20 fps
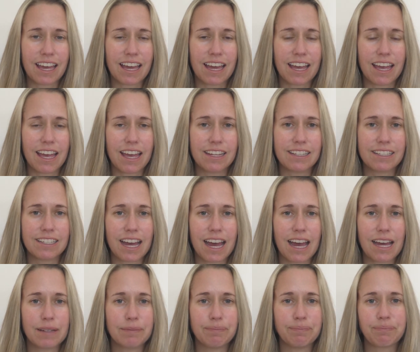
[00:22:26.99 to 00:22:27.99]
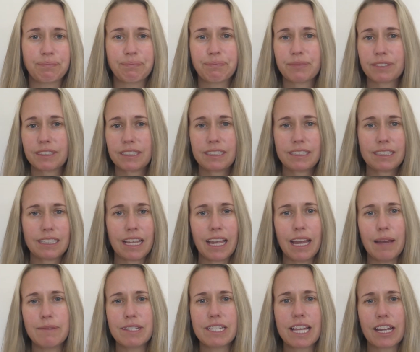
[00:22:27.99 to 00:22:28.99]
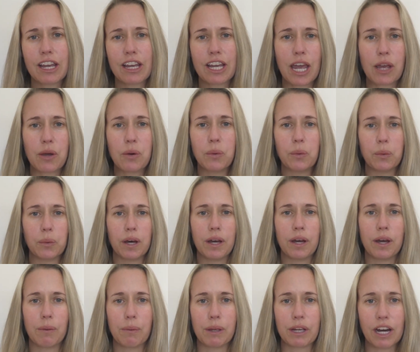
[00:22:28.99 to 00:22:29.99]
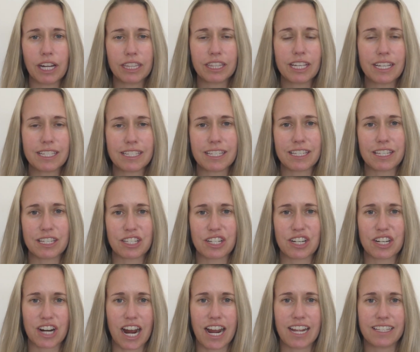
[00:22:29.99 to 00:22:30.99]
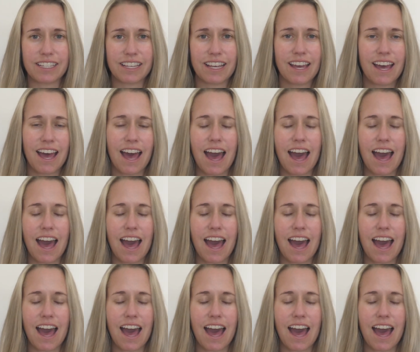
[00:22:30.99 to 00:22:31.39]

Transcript: And I'm just like, okay, cool. We got this. This is great.